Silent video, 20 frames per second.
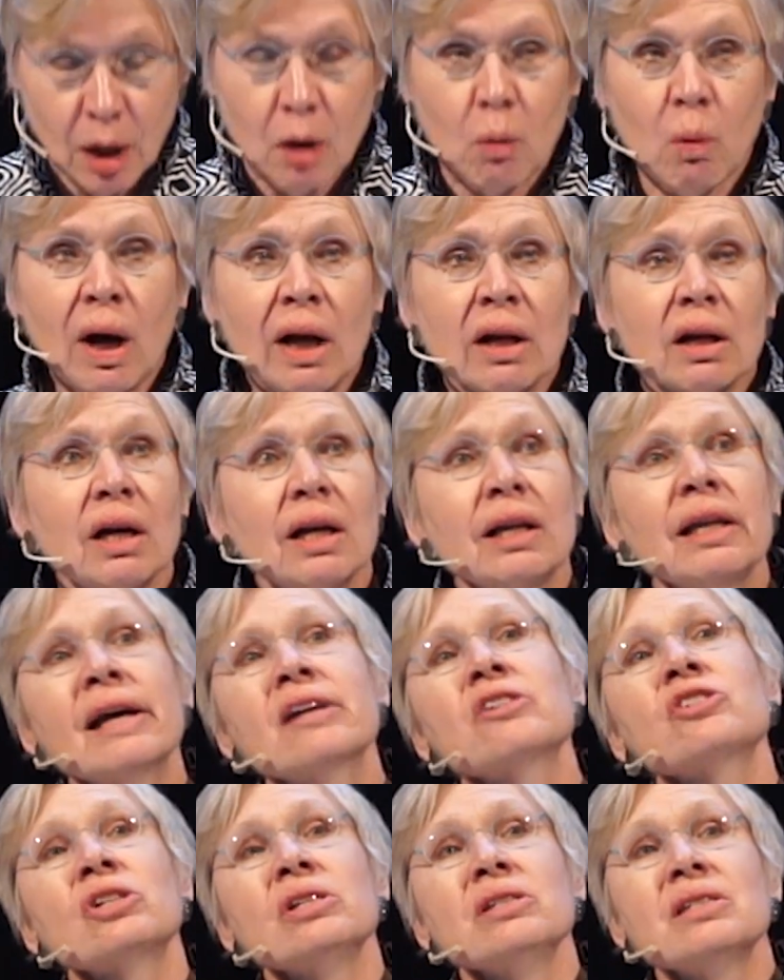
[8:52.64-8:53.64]
While
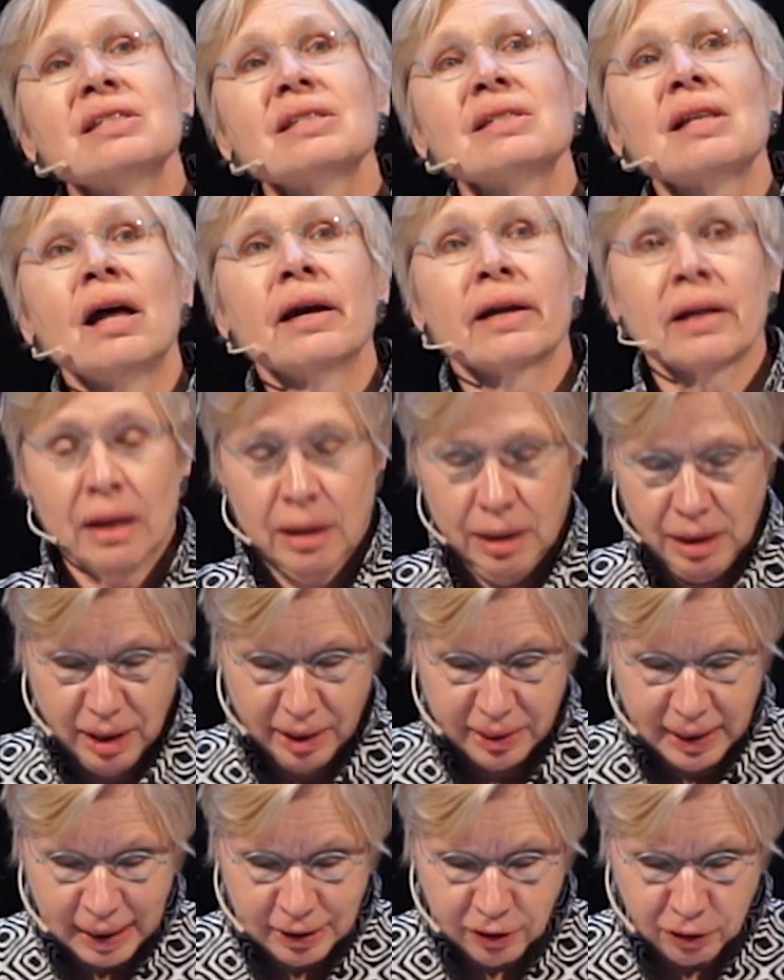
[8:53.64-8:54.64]
collections like
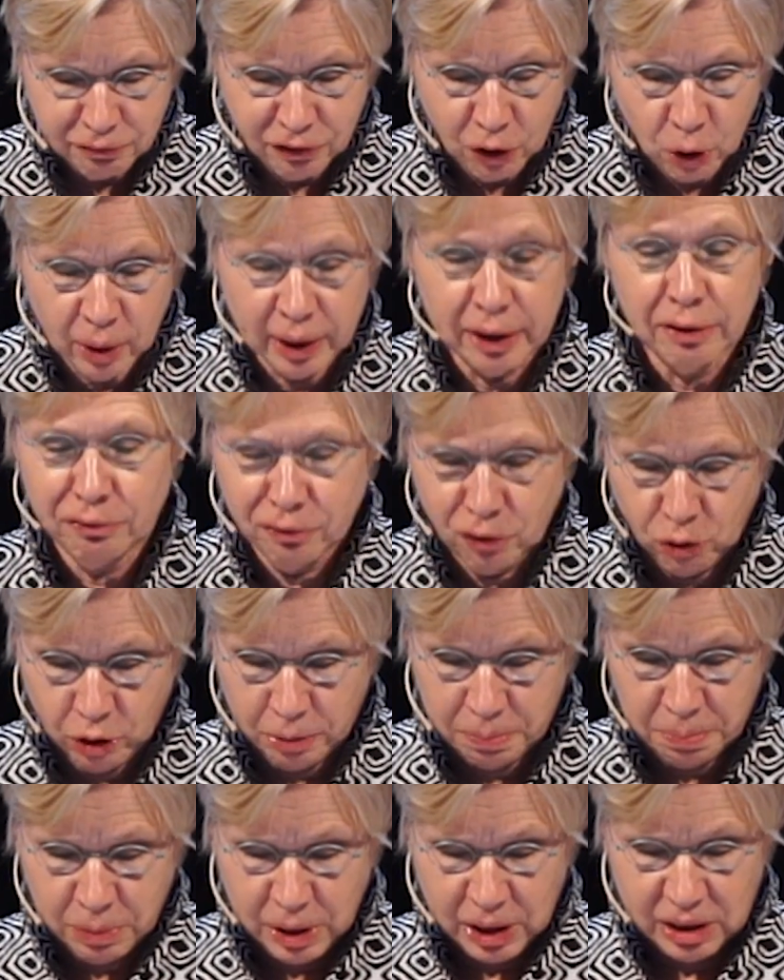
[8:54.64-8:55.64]
that of Ole
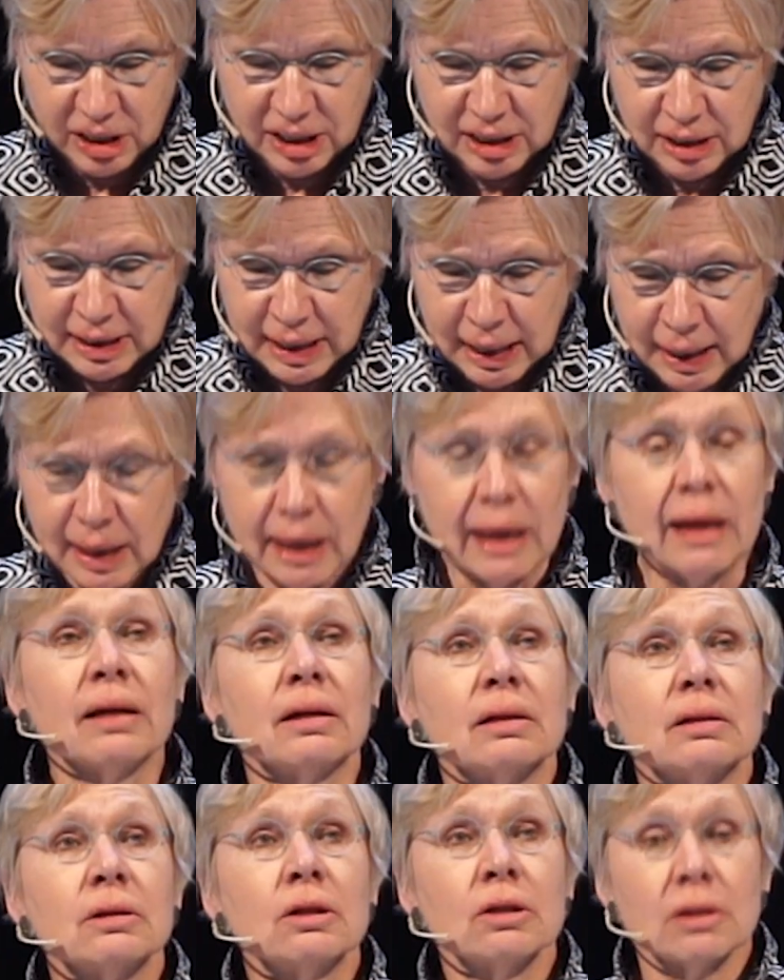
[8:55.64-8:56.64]
Worm
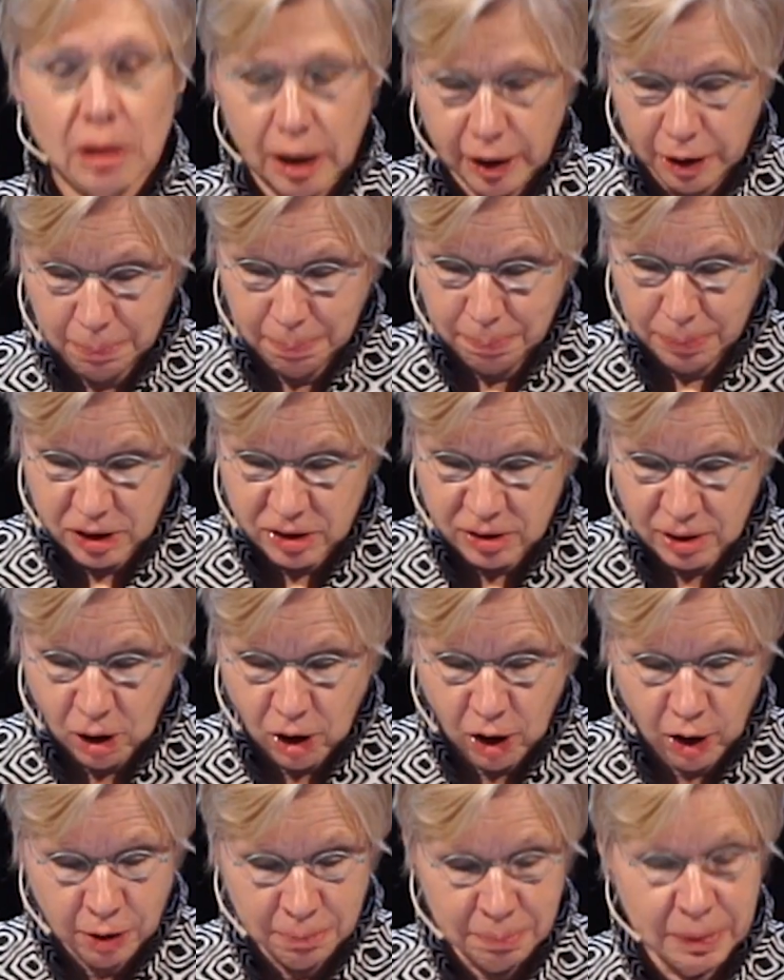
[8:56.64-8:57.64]
today look like
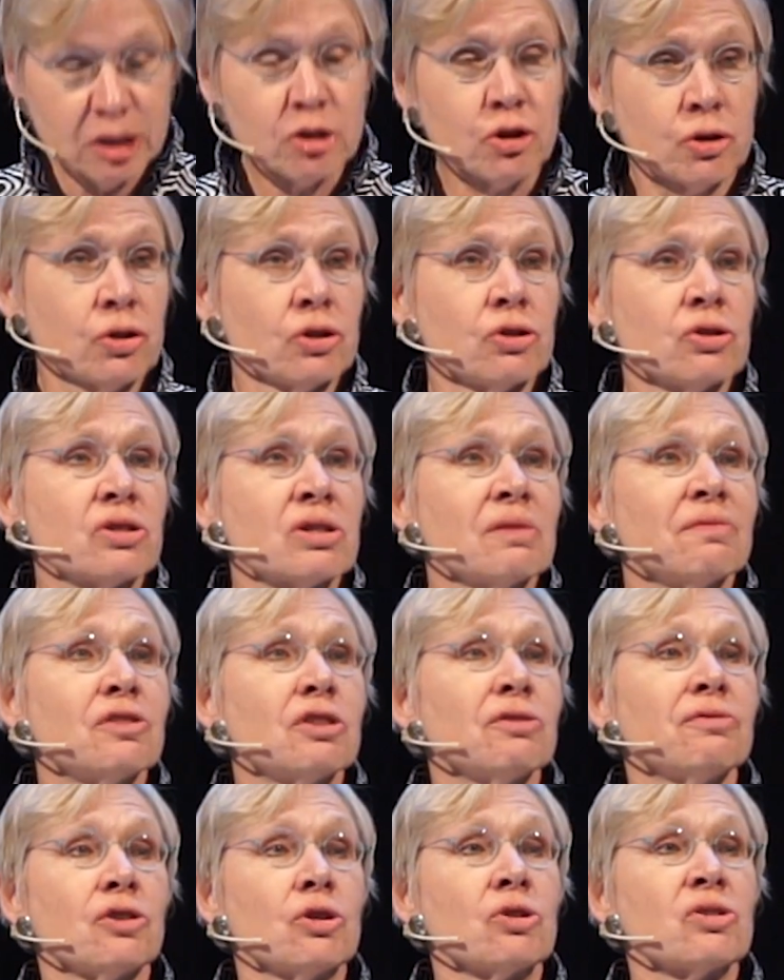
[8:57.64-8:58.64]
bizarre mixtures of
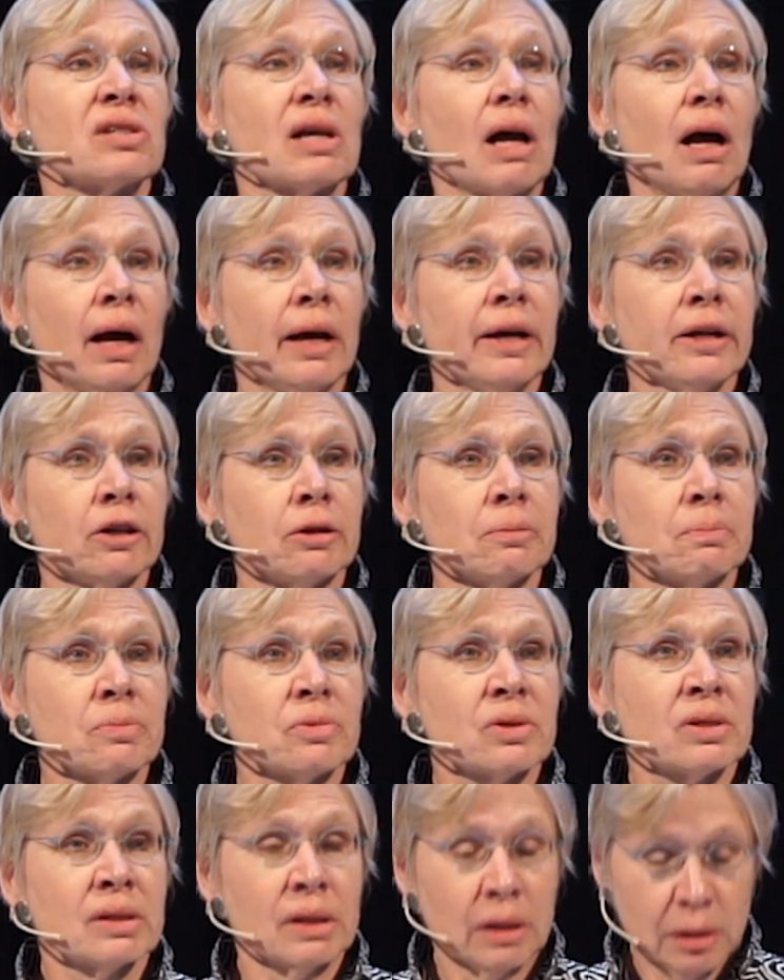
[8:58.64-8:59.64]
diverse
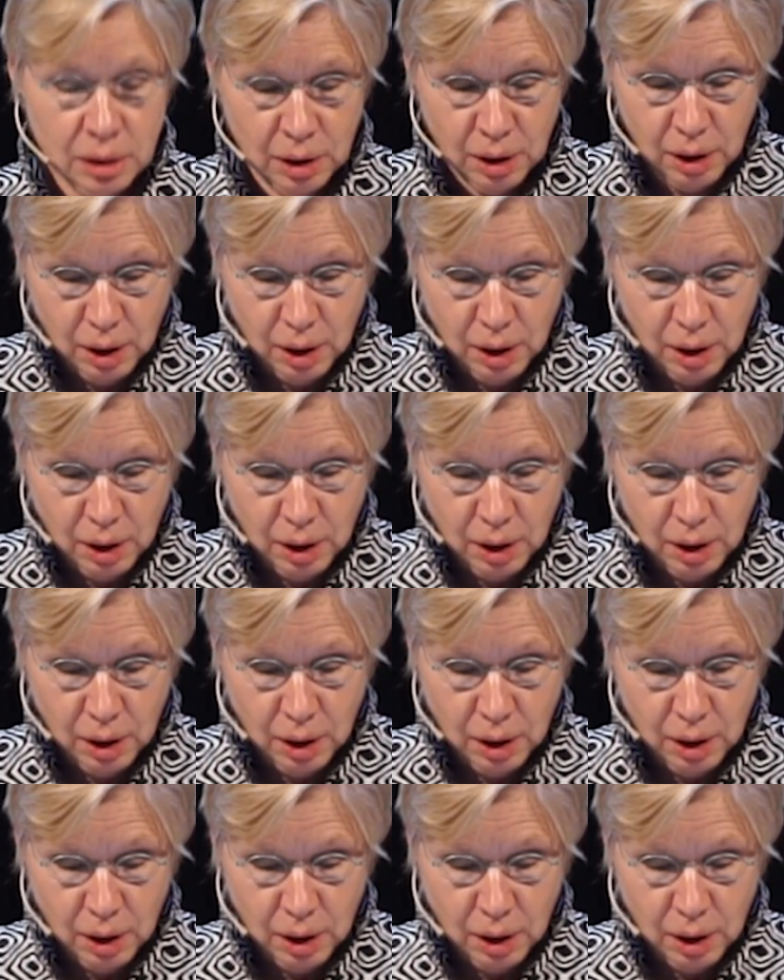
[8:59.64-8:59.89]
items,